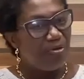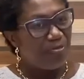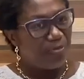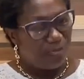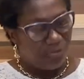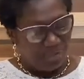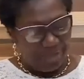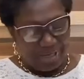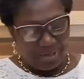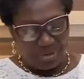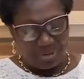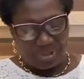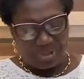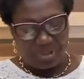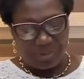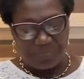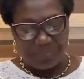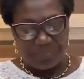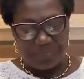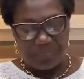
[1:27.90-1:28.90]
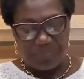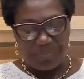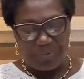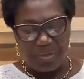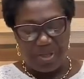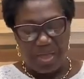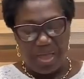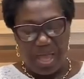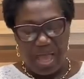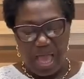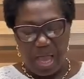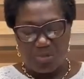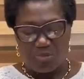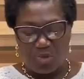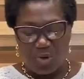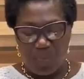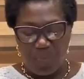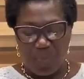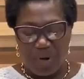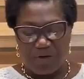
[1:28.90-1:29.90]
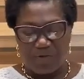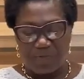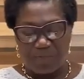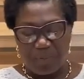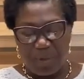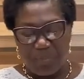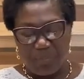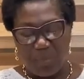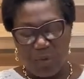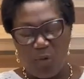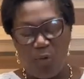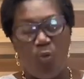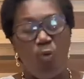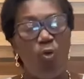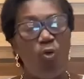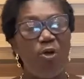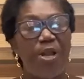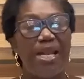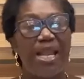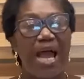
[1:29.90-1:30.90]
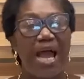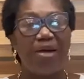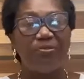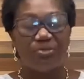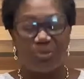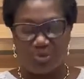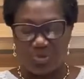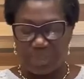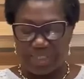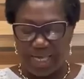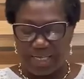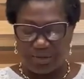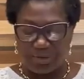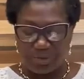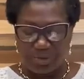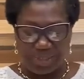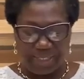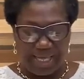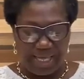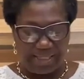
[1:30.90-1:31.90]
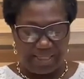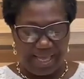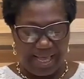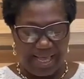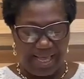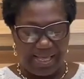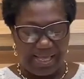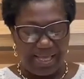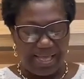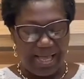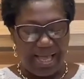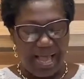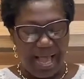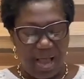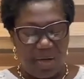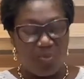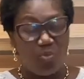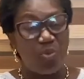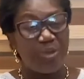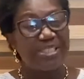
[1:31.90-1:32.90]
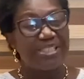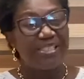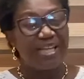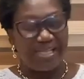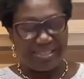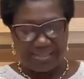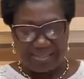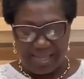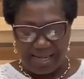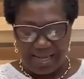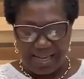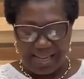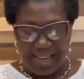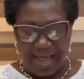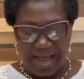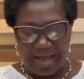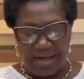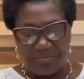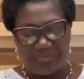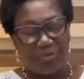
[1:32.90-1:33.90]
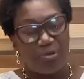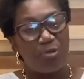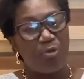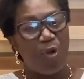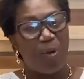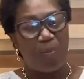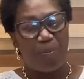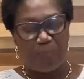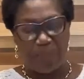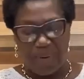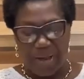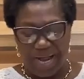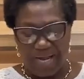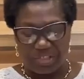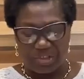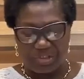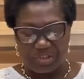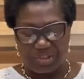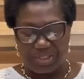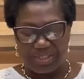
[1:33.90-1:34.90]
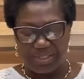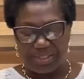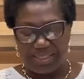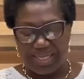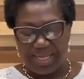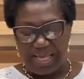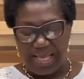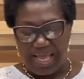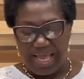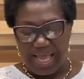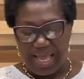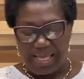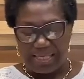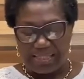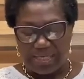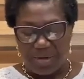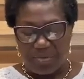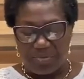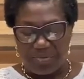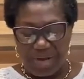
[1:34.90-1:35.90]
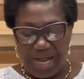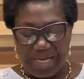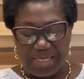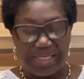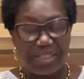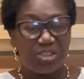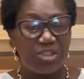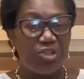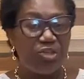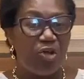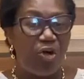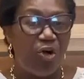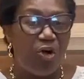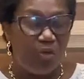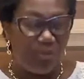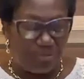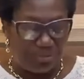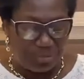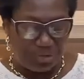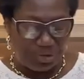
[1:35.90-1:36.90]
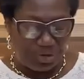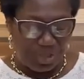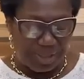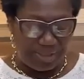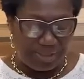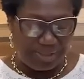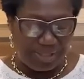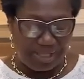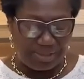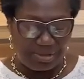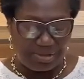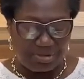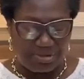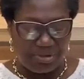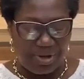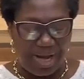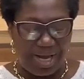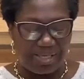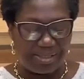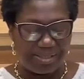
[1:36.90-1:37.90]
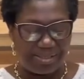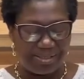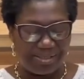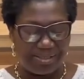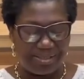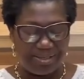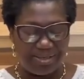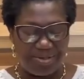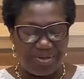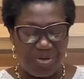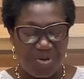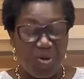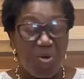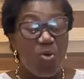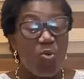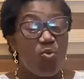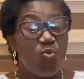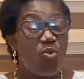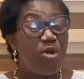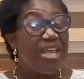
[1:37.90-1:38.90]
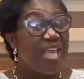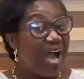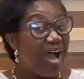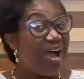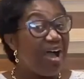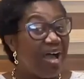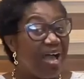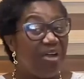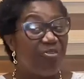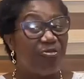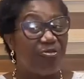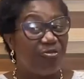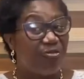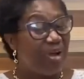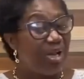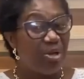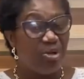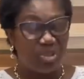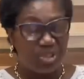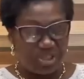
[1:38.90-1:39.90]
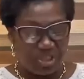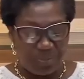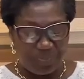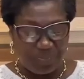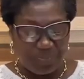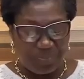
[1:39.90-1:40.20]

Fellowship, a group of people who love to get together and witness the love, compassion, and the reality of Jesus Christ. We are a fellowship